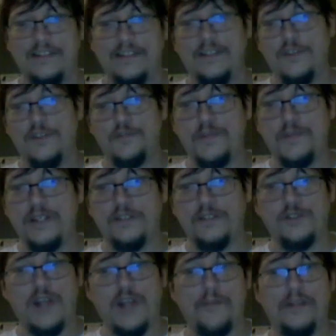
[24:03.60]
speaking of
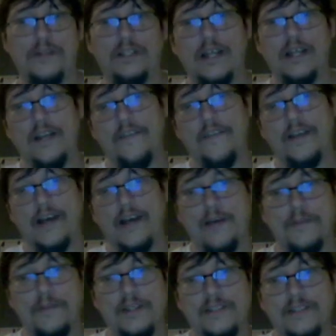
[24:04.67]
dropping a line in the
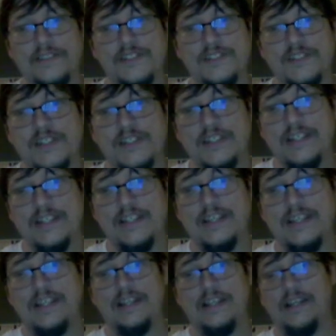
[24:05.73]
comments,
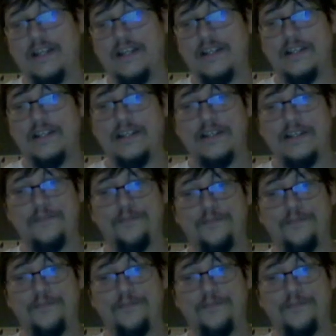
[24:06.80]
I'd